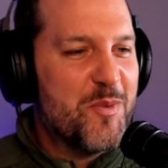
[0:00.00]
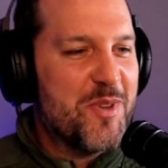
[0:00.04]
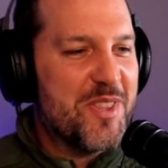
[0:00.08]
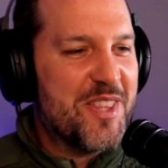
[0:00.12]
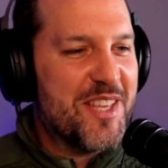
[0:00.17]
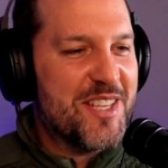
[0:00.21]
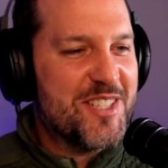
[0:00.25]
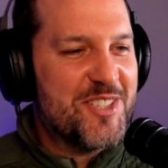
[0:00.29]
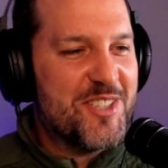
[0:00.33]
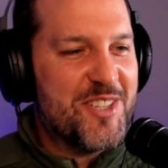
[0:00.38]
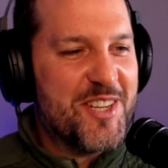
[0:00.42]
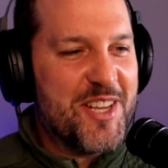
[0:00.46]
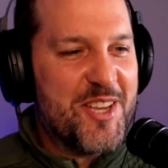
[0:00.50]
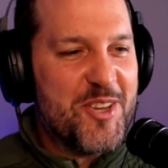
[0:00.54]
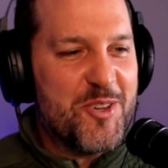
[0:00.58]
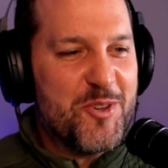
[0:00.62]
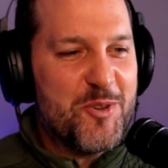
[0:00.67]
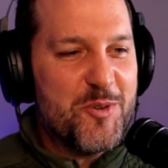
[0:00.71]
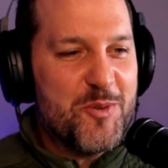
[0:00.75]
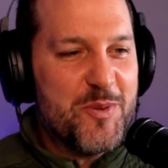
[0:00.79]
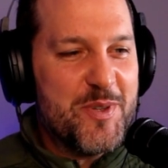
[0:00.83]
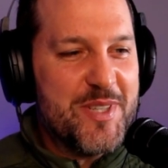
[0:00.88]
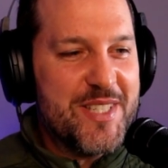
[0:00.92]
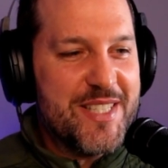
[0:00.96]
with us today,
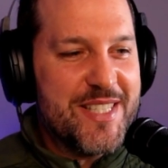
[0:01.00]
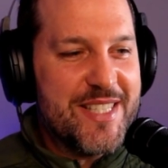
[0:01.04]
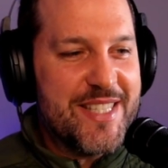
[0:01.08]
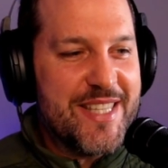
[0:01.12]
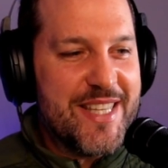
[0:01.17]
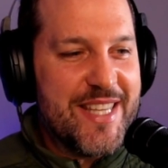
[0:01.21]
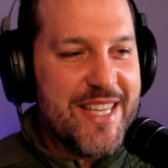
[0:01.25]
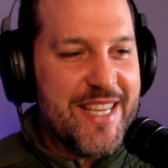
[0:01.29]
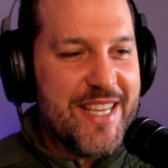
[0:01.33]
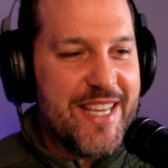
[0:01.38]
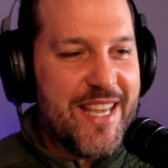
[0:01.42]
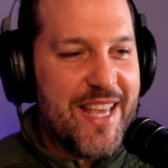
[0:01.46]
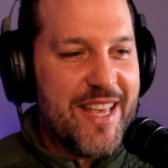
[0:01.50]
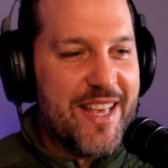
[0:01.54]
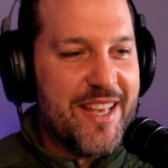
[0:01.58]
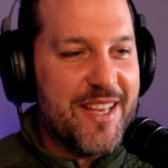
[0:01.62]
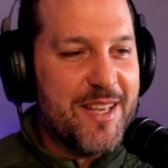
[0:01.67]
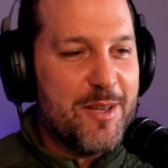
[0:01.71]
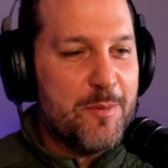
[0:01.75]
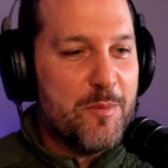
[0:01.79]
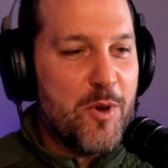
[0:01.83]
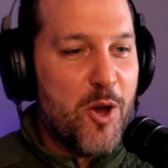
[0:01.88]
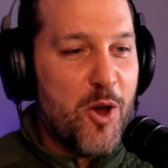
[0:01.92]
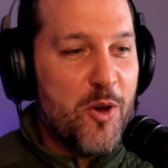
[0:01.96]
who is the
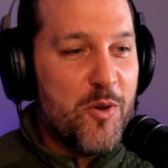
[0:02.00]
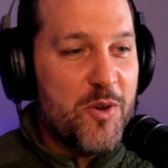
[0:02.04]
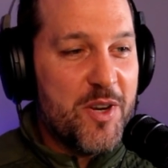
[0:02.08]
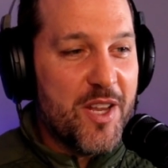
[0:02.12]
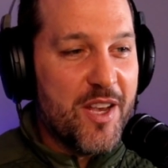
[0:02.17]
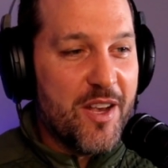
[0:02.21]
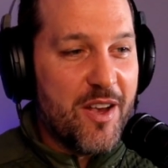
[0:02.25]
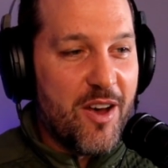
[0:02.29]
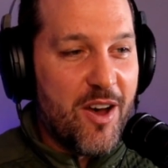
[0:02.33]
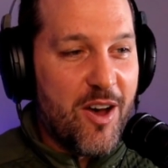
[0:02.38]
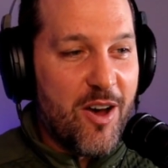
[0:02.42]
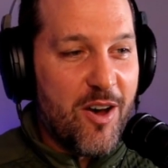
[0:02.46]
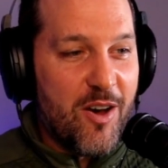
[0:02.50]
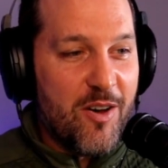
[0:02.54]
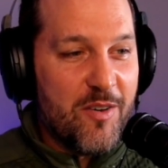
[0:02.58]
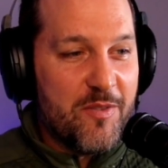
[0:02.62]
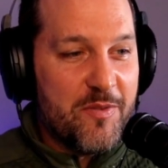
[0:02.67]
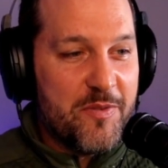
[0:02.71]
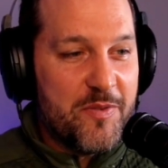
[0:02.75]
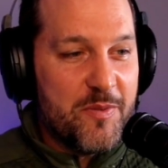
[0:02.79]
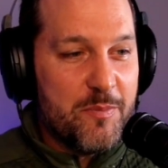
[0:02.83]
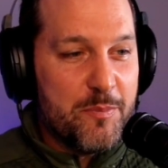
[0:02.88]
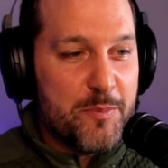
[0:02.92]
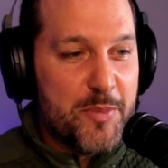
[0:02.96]
owner
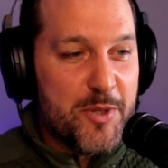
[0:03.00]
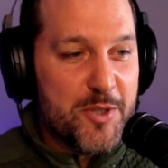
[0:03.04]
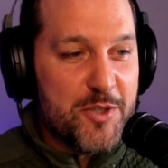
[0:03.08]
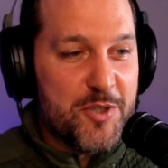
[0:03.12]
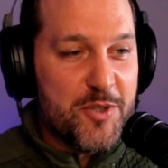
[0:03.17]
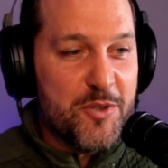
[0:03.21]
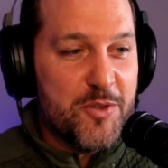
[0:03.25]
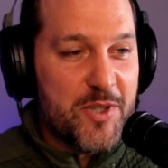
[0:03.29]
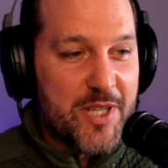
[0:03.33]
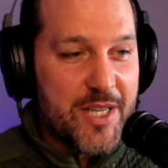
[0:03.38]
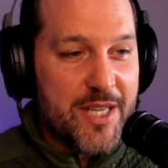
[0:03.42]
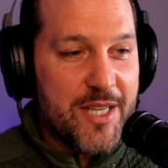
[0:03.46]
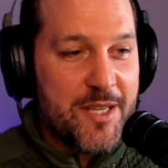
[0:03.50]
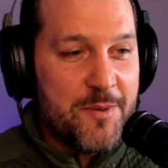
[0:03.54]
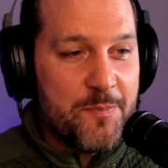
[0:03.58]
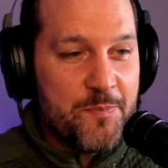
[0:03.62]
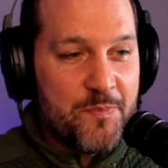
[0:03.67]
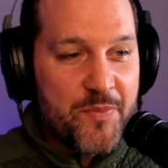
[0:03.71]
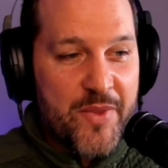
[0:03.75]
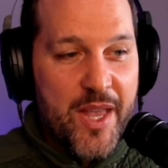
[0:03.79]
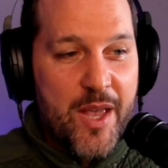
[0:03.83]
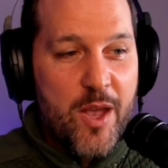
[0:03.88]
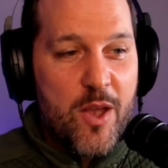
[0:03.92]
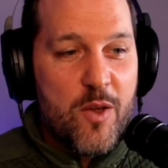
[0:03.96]
of Poduty,
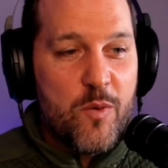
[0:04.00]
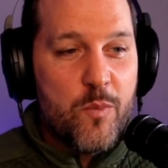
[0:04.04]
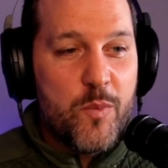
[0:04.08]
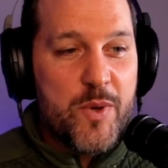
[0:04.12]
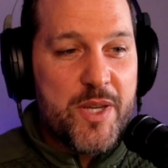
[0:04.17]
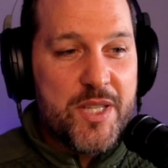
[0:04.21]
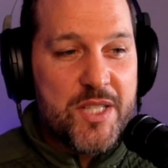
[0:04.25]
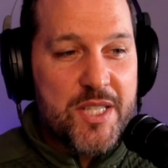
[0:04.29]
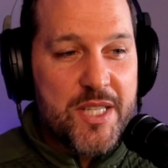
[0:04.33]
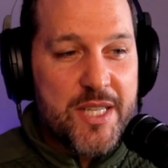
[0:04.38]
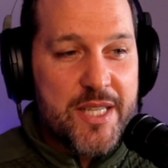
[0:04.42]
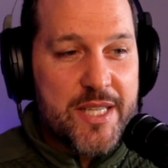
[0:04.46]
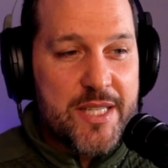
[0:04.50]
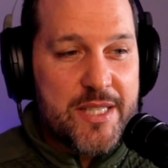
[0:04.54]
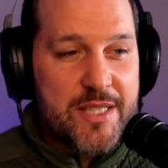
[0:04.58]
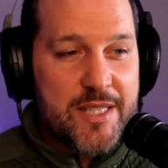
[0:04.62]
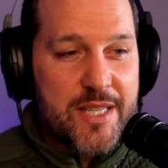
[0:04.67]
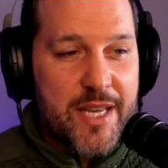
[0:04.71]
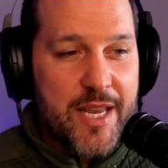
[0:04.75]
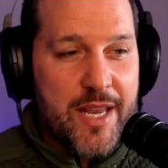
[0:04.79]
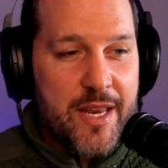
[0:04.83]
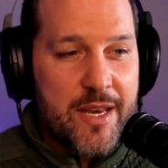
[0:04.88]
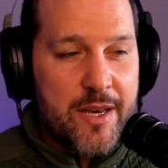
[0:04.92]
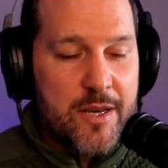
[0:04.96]
which is
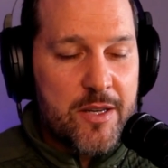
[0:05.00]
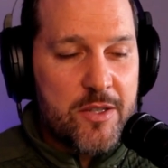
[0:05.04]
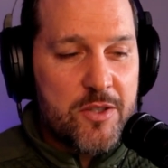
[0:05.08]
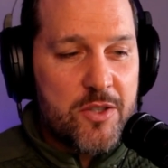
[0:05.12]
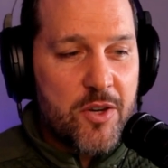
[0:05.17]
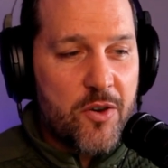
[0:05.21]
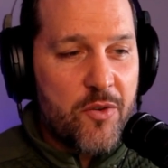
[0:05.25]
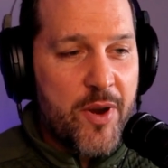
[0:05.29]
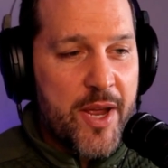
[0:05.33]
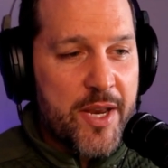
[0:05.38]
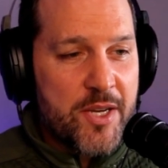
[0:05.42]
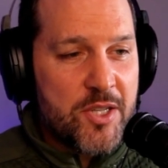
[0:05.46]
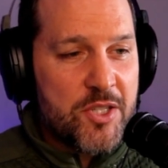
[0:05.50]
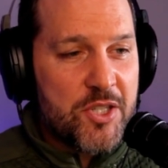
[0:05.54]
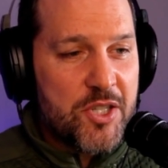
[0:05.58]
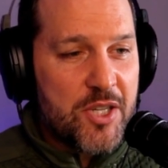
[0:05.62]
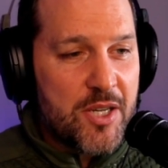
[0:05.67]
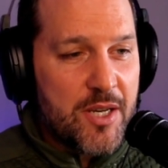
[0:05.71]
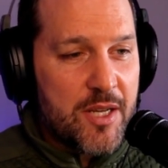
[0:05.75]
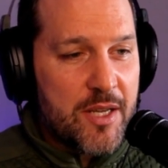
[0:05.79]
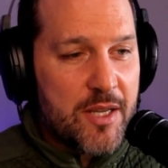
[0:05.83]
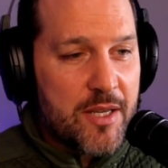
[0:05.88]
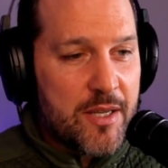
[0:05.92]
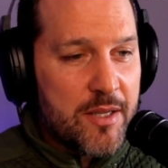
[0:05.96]
in
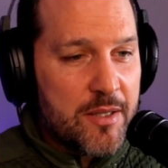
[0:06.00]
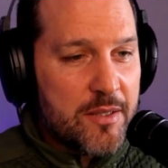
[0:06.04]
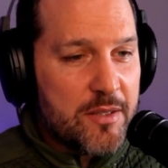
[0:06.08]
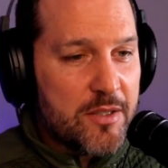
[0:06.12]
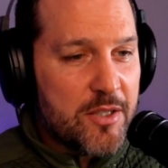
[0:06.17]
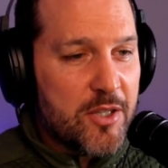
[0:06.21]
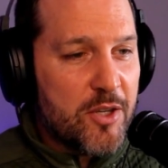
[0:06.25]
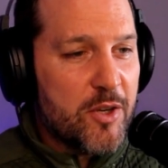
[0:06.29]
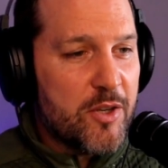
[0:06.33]
Tarentum,